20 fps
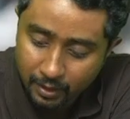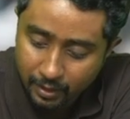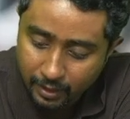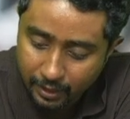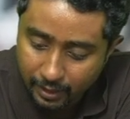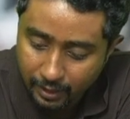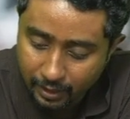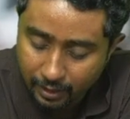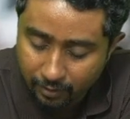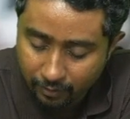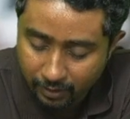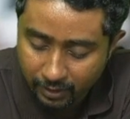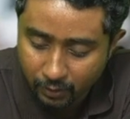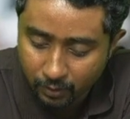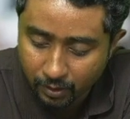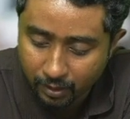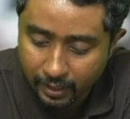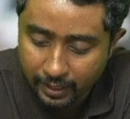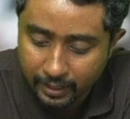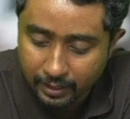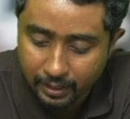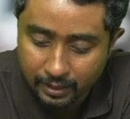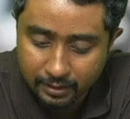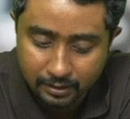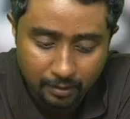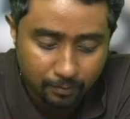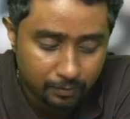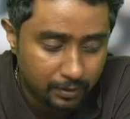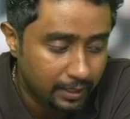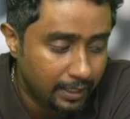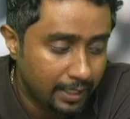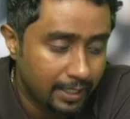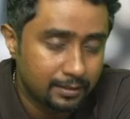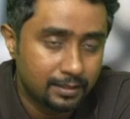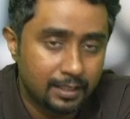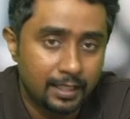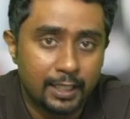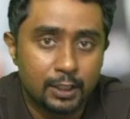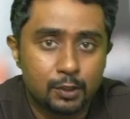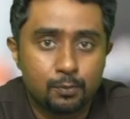In when you are writing something as
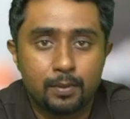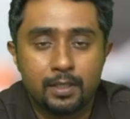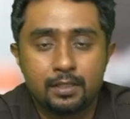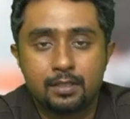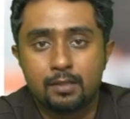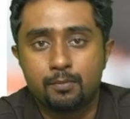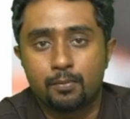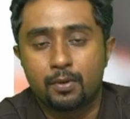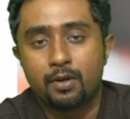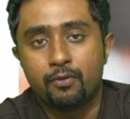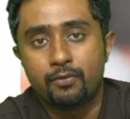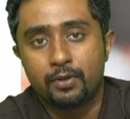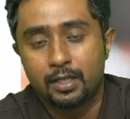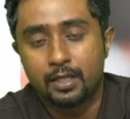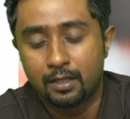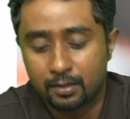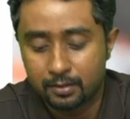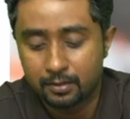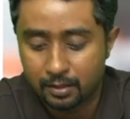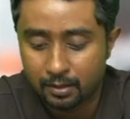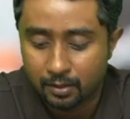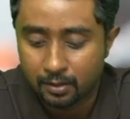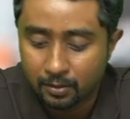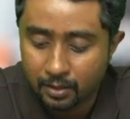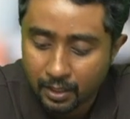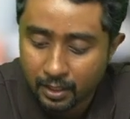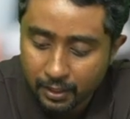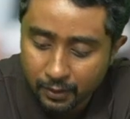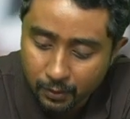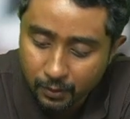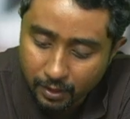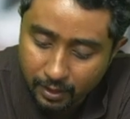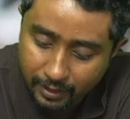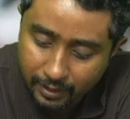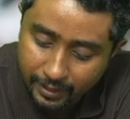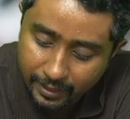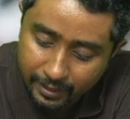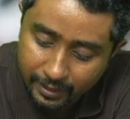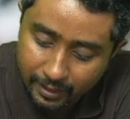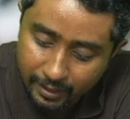an expense in profit and loss account, you are
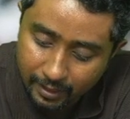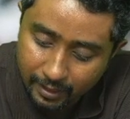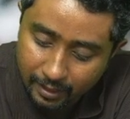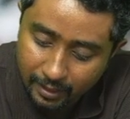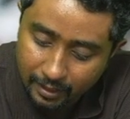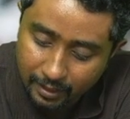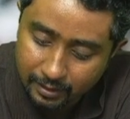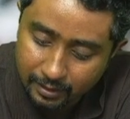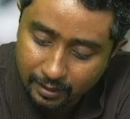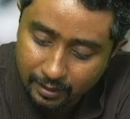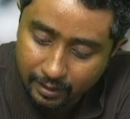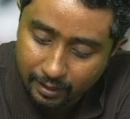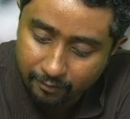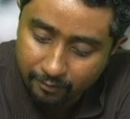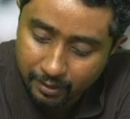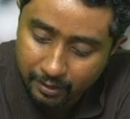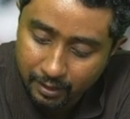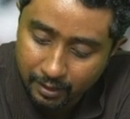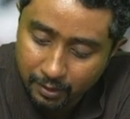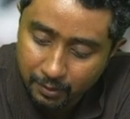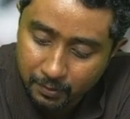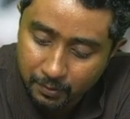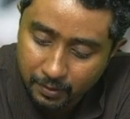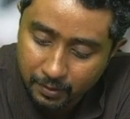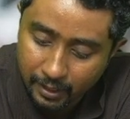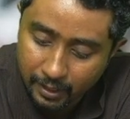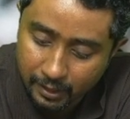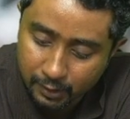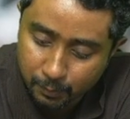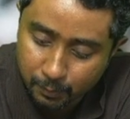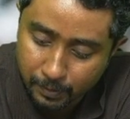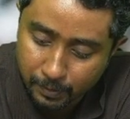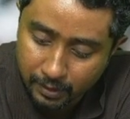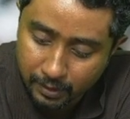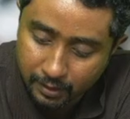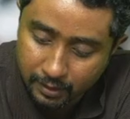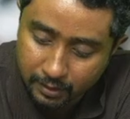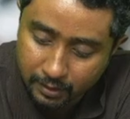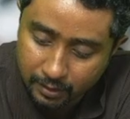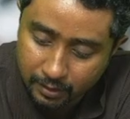taking it as a revenue
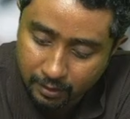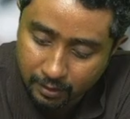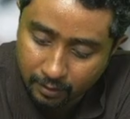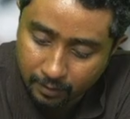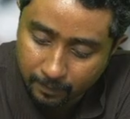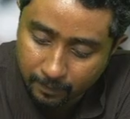expenditure.